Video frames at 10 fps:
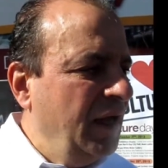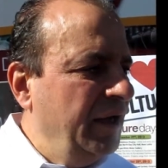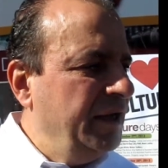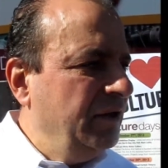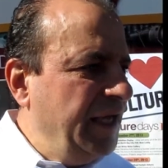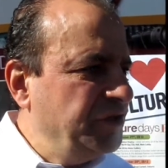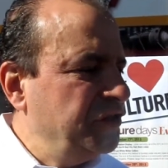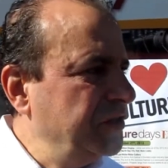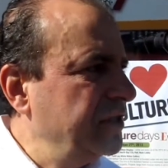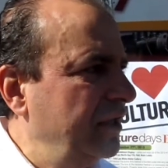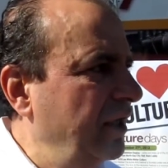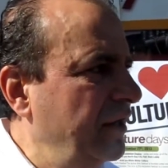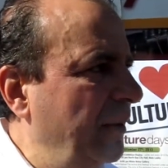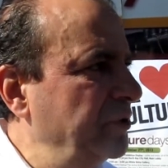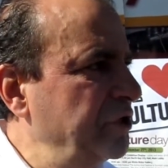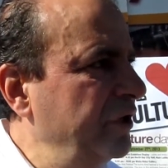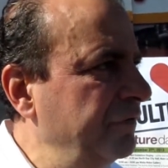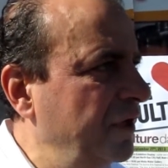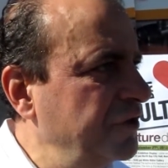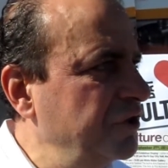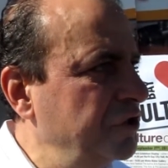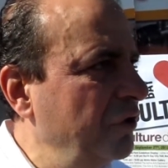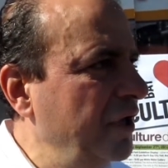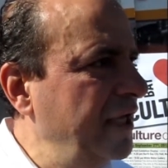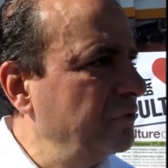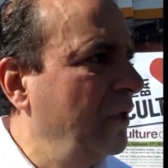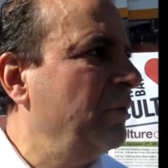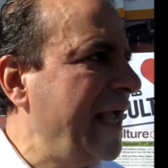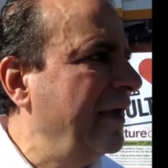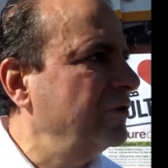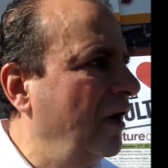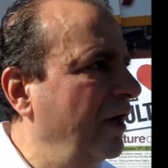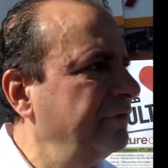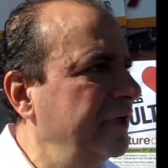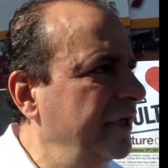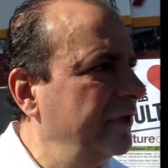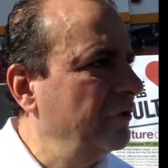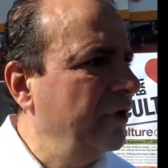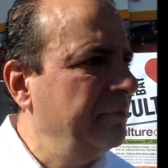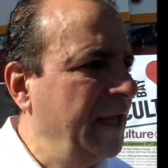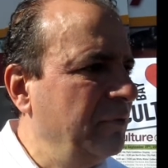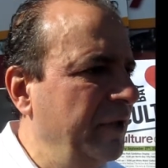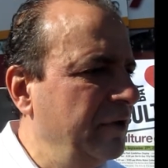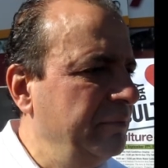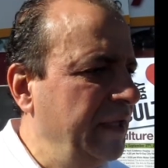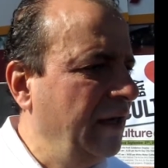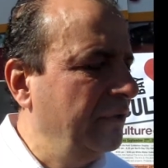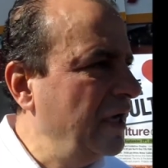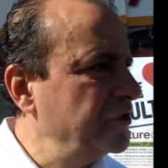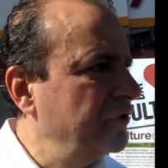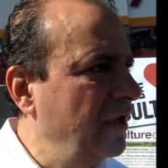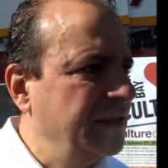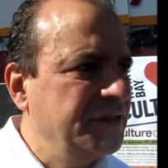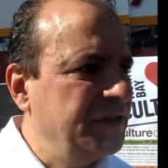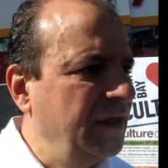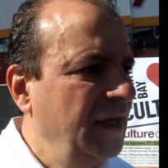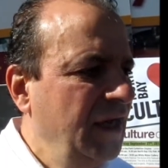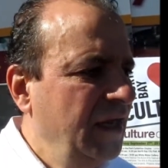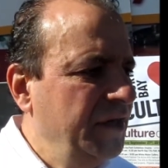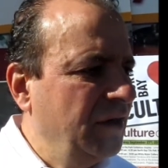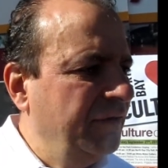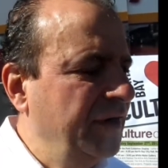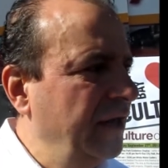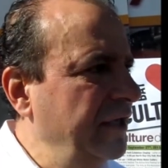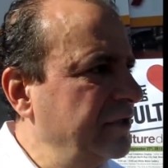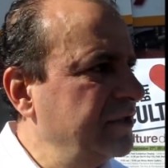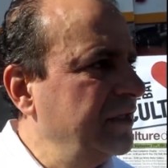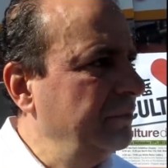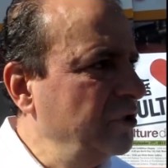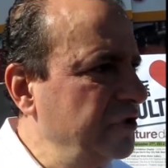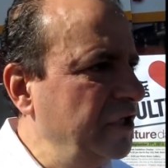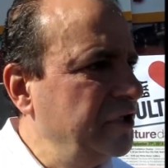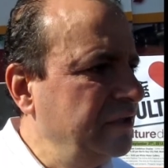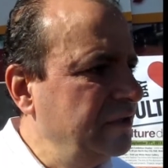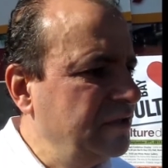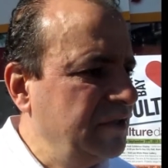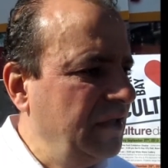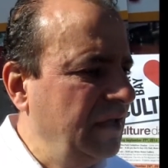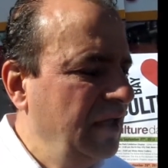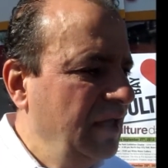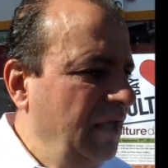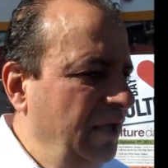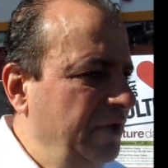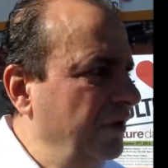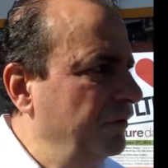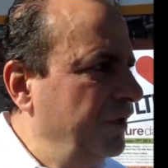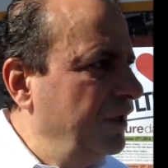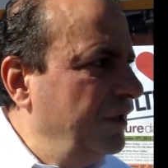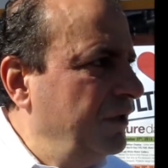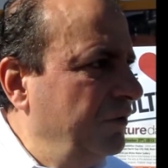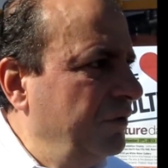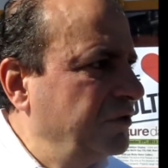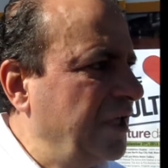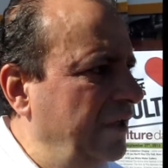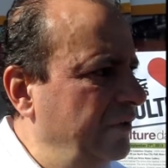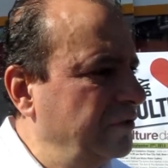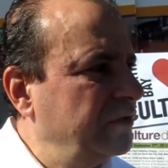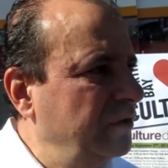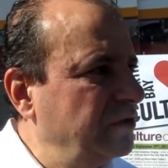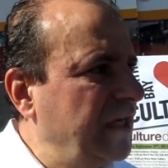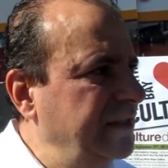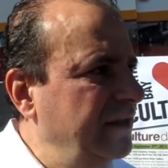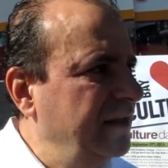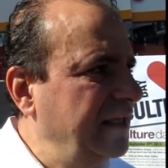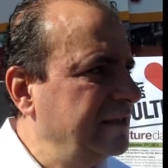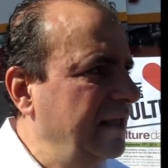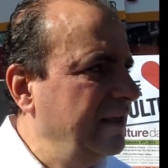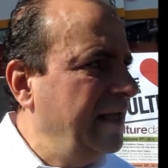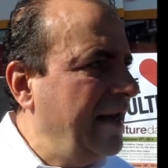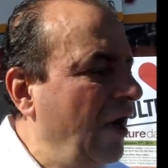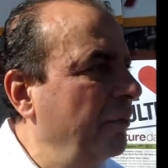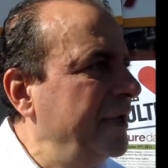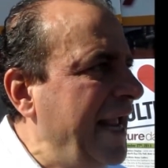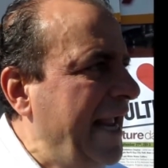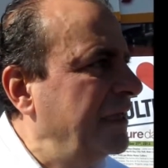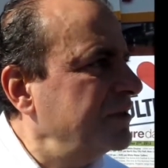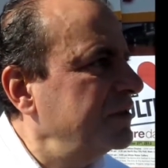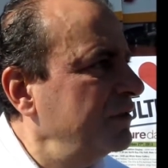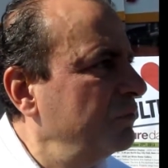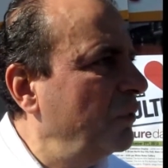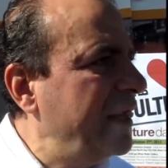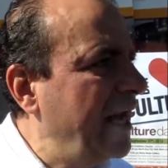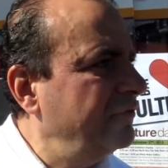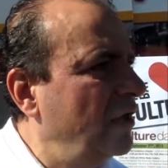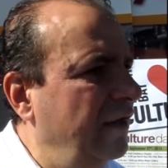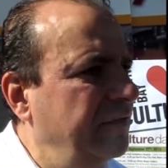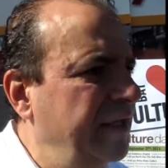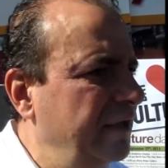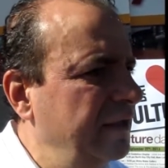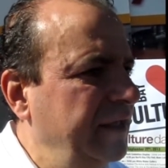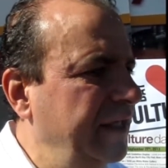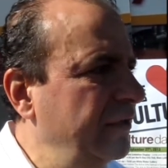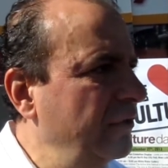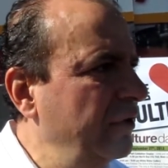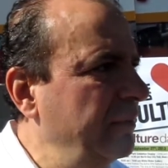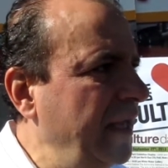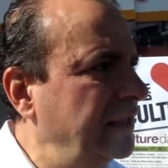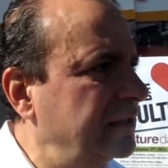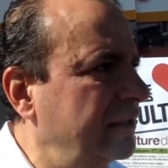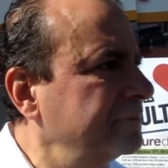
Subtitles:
you know, it's just an opportunity for us to showcase what we have to offer here in North Bay, whether it be our restaurants, you know, our various musicians. Those kinds of things that help enhance what we have to offer here in North Bay. So,